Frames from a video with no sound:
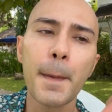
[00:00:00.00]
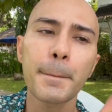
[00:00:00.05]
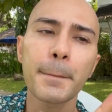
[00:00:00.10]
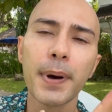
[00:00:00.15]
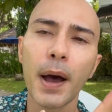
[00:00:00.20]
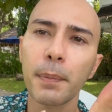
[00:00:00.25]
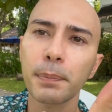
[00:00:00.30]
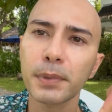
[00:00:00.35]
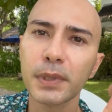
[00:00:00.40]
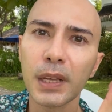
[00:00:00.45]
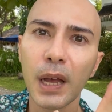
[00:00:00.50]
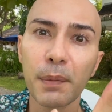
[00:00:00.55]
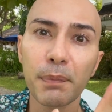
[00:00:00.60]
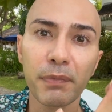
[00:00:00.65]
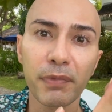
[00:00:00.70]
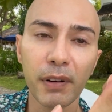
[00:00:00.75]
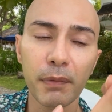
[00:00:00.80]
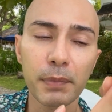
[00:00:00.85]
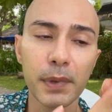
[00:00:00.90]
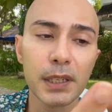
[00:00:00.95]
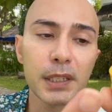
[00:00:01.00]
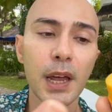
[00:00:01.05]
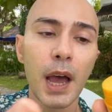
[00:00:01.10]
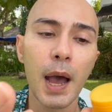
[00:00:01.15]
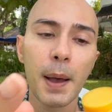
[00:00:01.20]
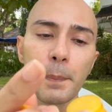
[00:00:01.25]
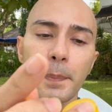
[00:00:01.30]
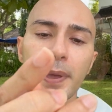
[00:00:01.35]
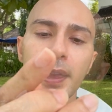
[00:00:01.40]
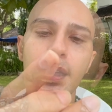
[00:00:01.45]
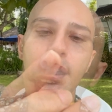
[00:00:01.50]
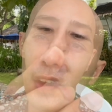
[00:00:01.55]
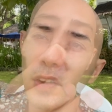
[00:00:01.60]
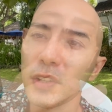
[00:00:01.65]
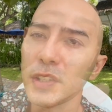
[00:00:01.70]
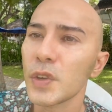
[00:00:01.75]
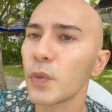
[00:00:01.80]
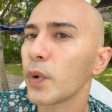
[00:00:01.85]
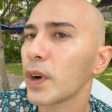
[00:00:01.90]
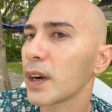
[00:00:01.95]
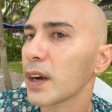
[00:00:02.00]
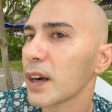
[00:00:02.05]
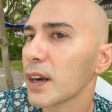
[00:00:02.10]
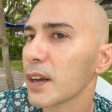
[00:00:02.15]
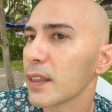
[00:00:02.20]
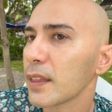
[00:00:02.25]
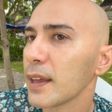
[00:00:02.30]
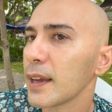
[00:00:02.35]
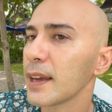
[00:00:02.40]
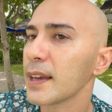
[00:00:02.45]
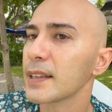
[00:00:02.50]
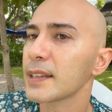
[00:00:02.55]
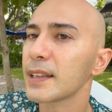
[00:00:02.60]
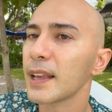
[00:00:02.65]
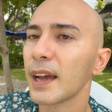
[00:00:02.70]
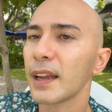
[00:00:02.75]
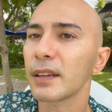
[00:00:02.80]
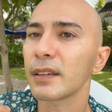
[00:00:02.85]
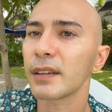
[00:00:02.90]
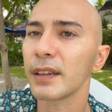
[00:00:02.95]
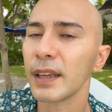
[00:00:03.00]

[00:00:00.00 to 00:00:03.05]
pops up from the top here and also one other thing is that